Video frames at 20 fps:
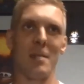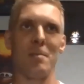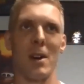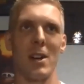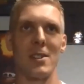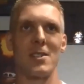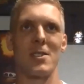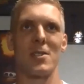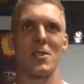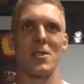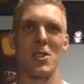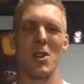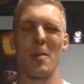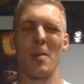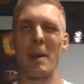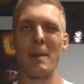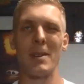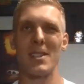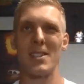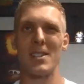months or so,
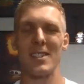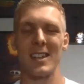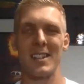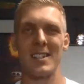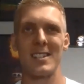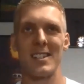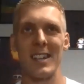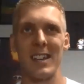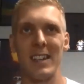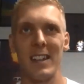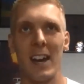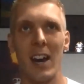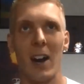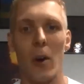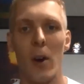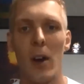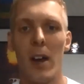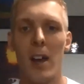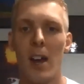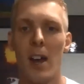maybe 16 now,